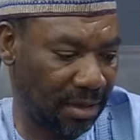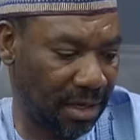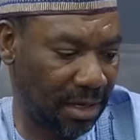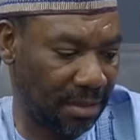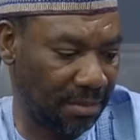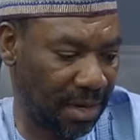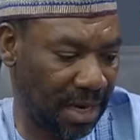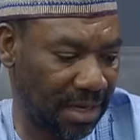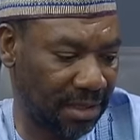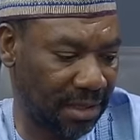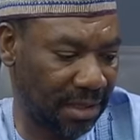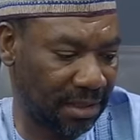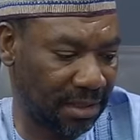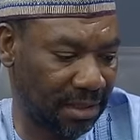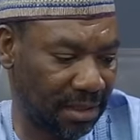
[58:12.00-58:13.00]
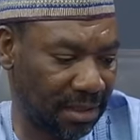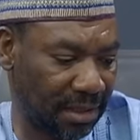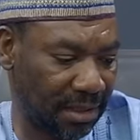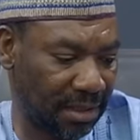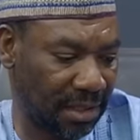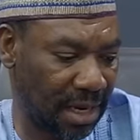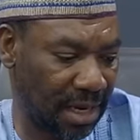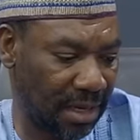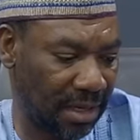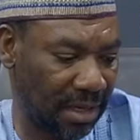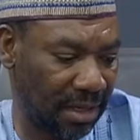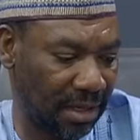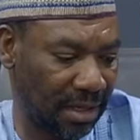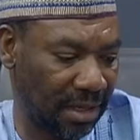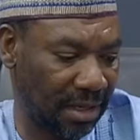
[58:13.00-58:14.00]
Mazi
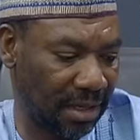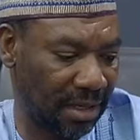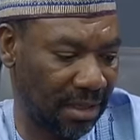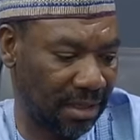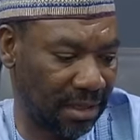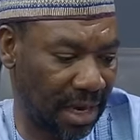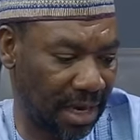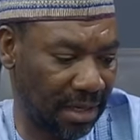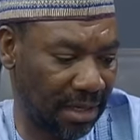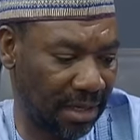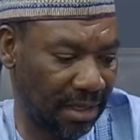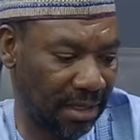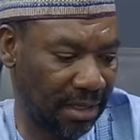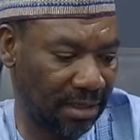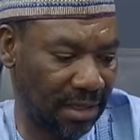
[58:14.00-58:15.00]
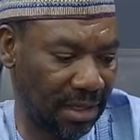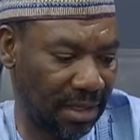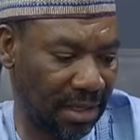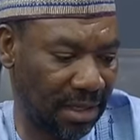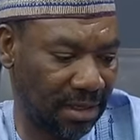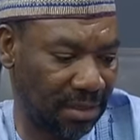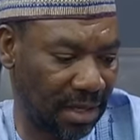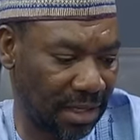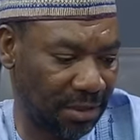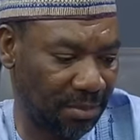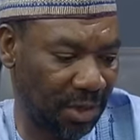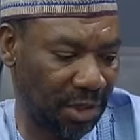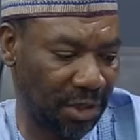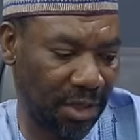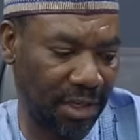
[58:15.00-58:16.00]
Stanley, Stanley, he said the
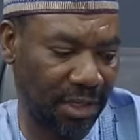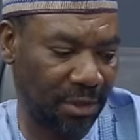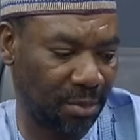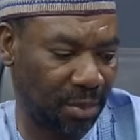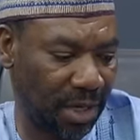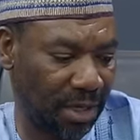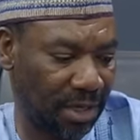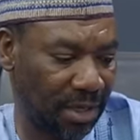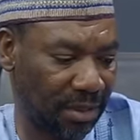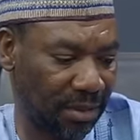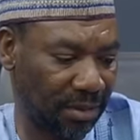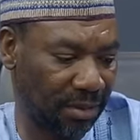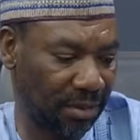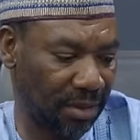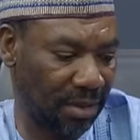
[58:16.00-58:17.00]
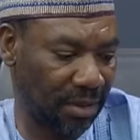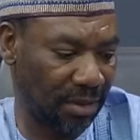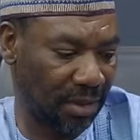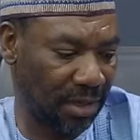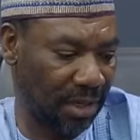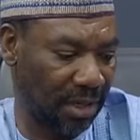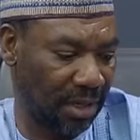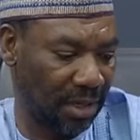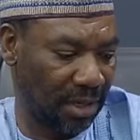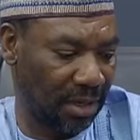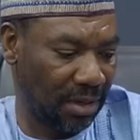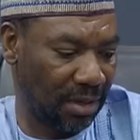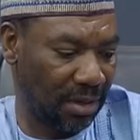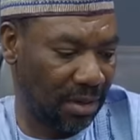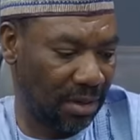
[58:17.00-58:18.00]
transmission is breaking. He
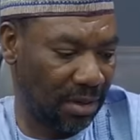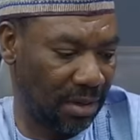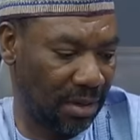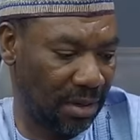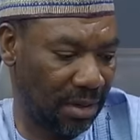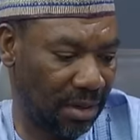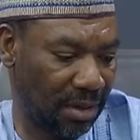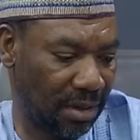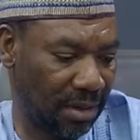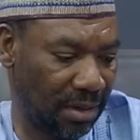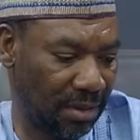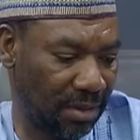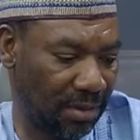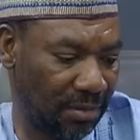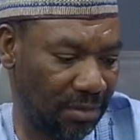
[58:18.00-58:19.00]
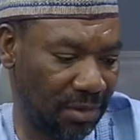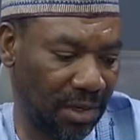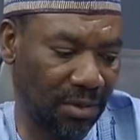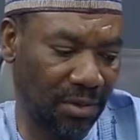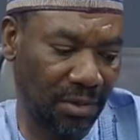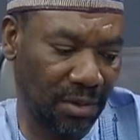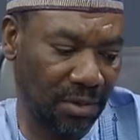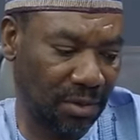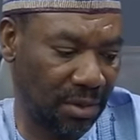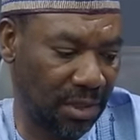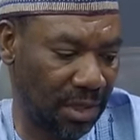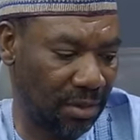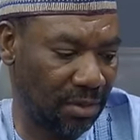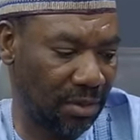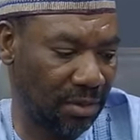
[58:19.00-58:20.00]
go
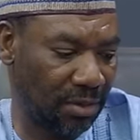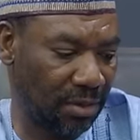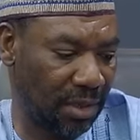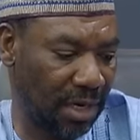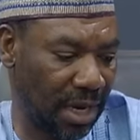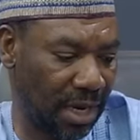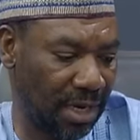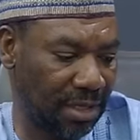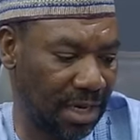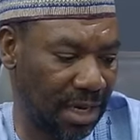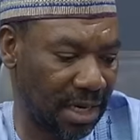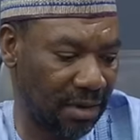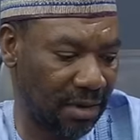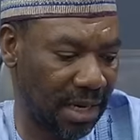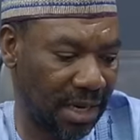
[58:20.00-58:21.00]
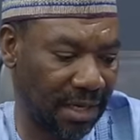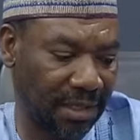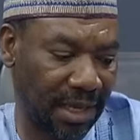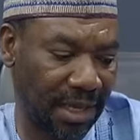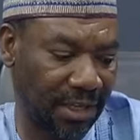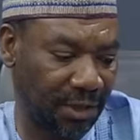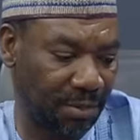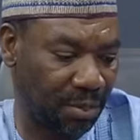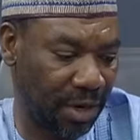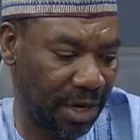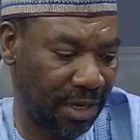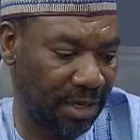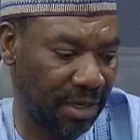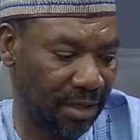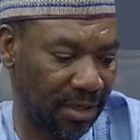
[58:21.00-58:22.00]
good. I shadow that he say it's
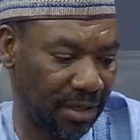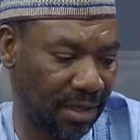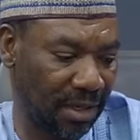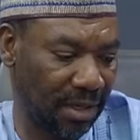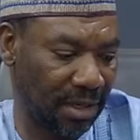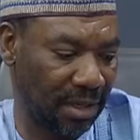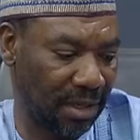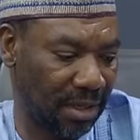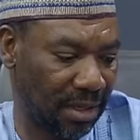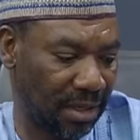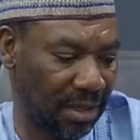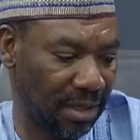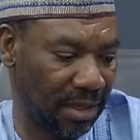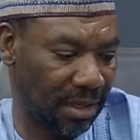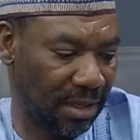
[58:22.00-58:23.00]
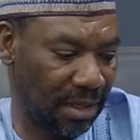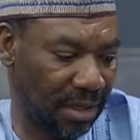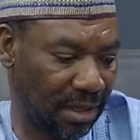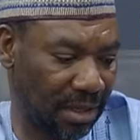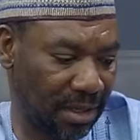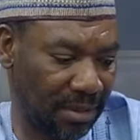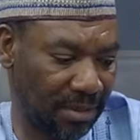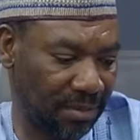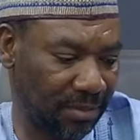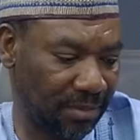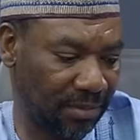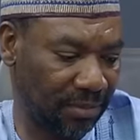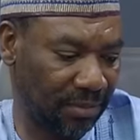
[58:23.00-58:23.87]
breaking. You